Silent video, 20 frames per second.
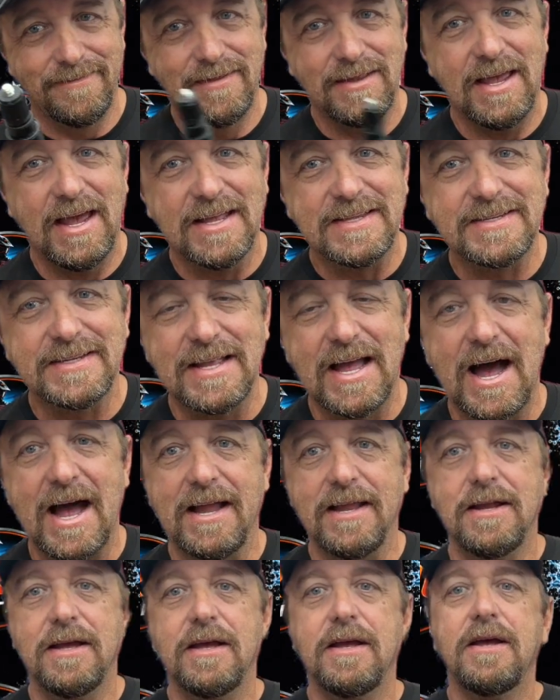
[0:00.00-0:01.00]
It's not.
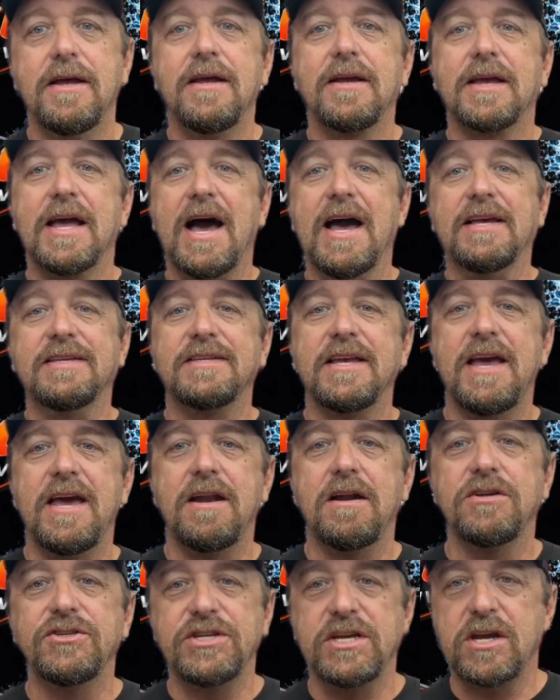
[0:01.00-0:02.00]
Guys,
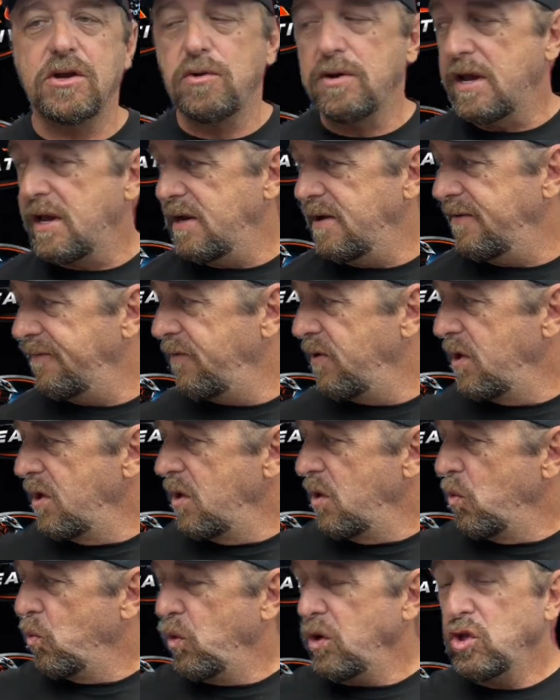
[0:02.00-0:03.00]
NRGcreativ,
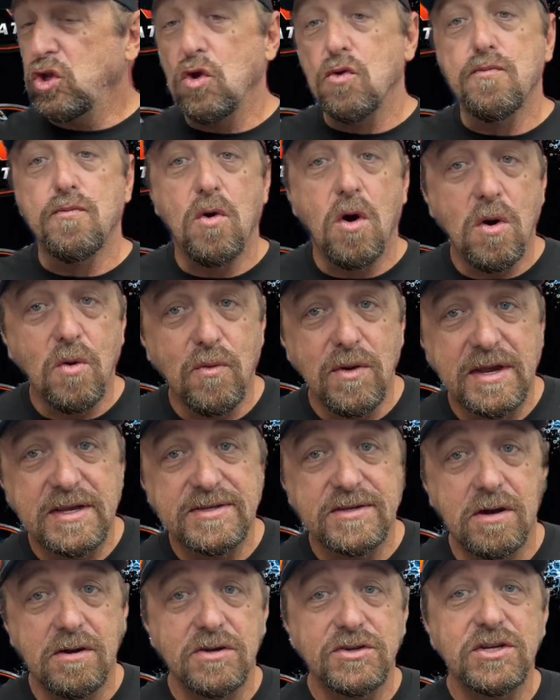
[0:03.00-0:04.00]
we do more
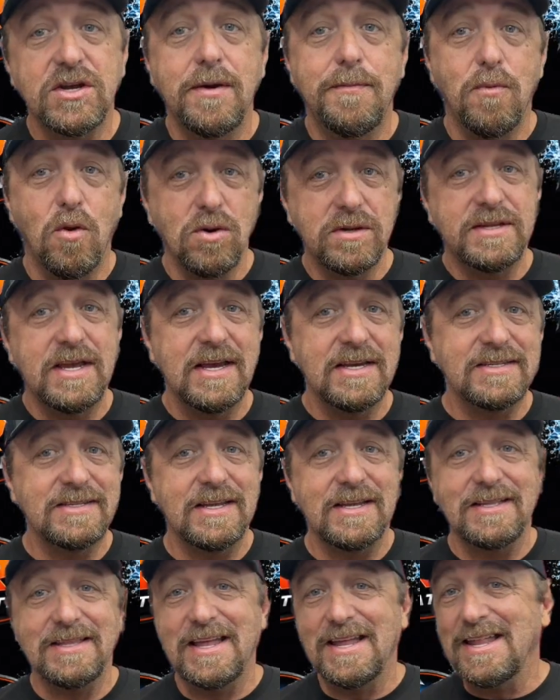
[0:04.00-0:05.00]
research, more
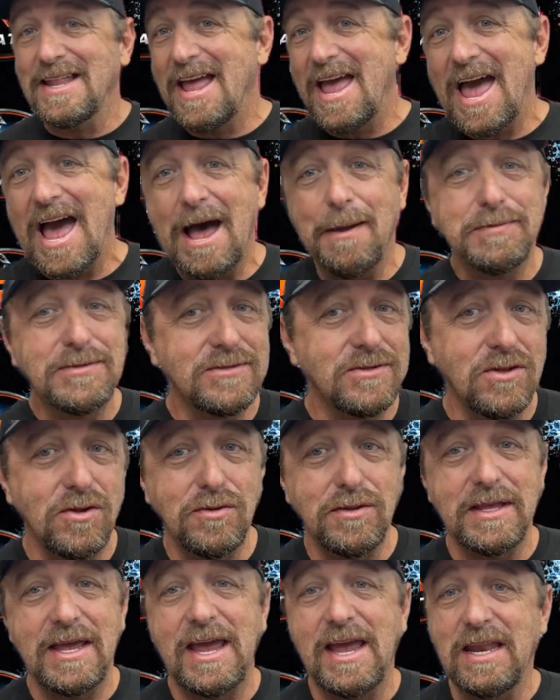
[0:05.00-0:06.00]
testing than
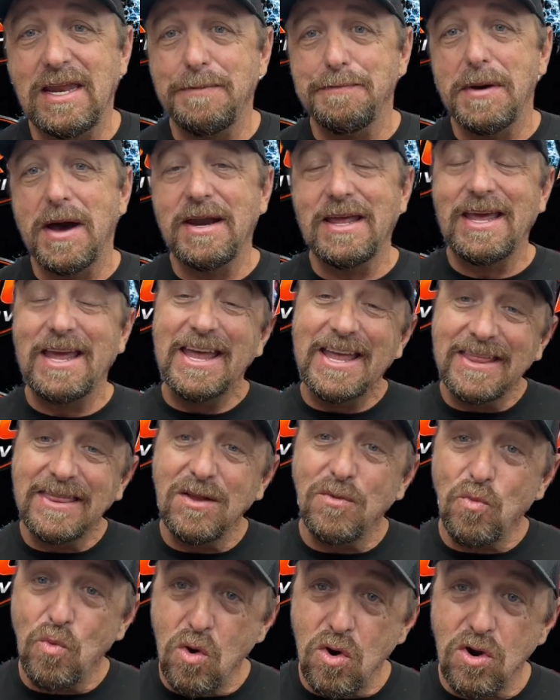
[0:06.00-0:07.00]
absolutely anybody in
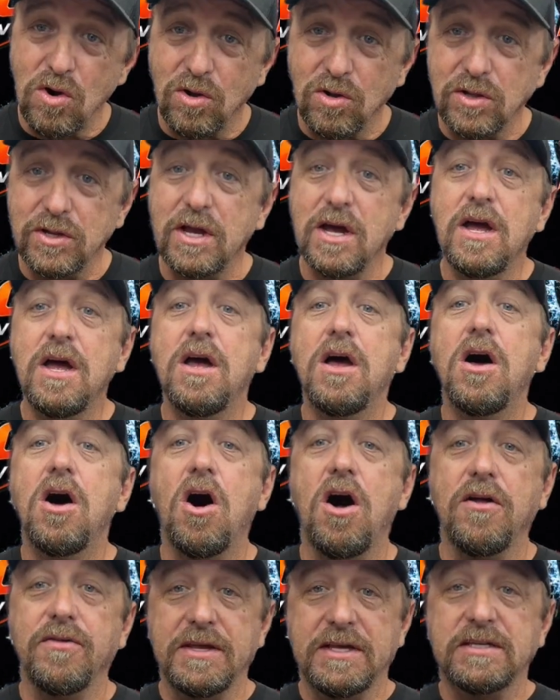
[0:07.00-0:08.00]
the world
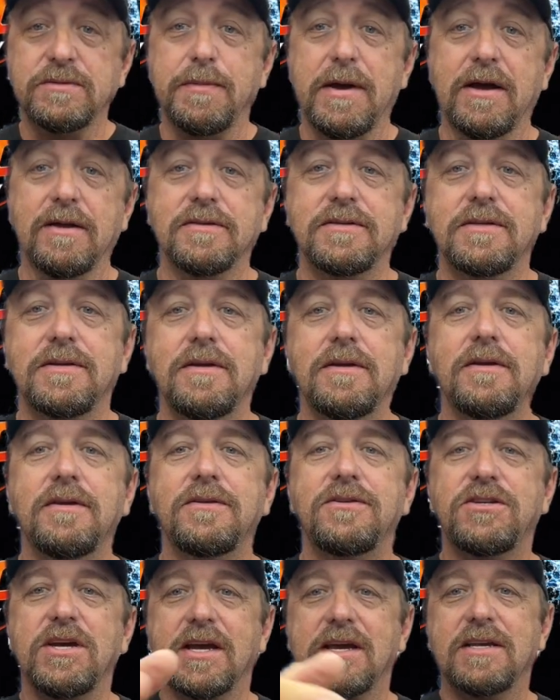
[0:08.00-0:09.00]
on these mounts.
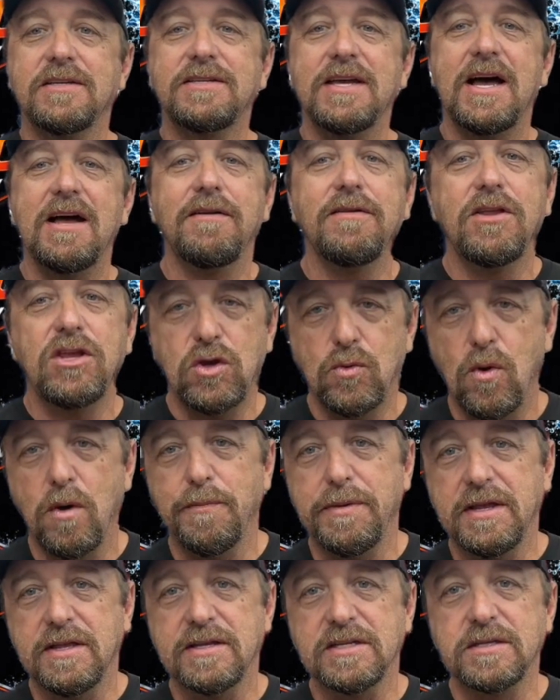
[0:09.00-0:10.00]
Check us out. You won't
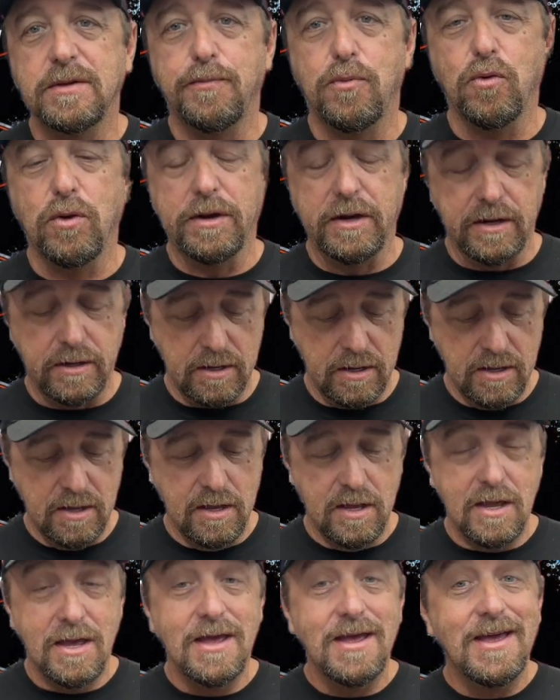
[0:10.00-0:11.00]
be disappointed.
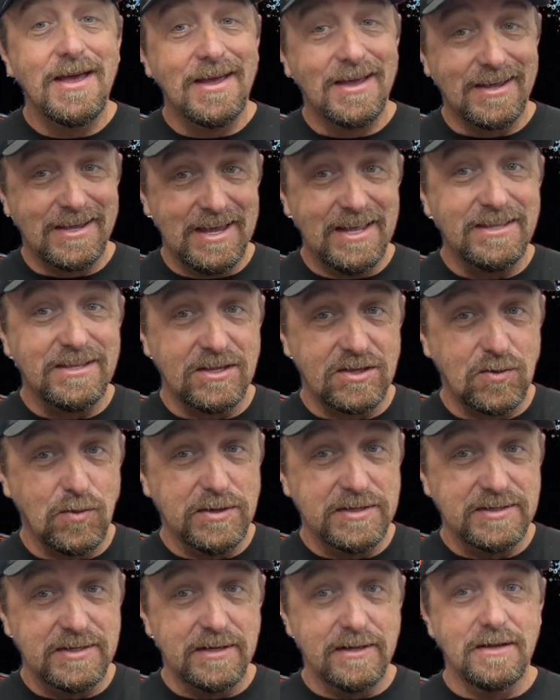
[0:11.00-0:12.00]
Get the
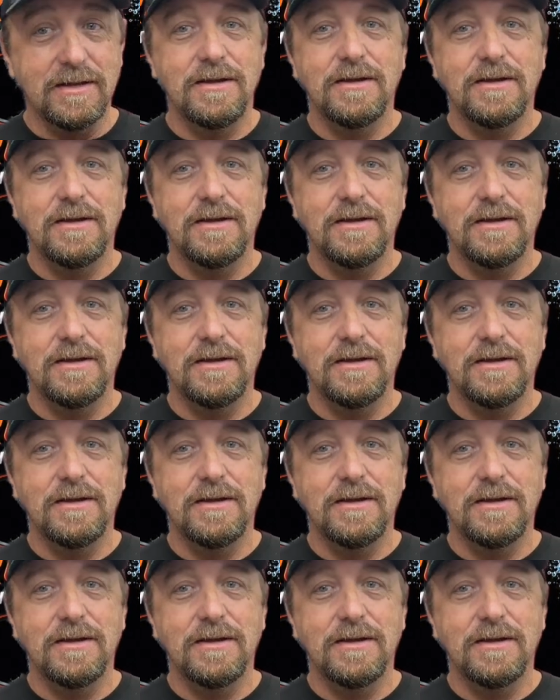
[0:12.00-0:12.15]
twisted.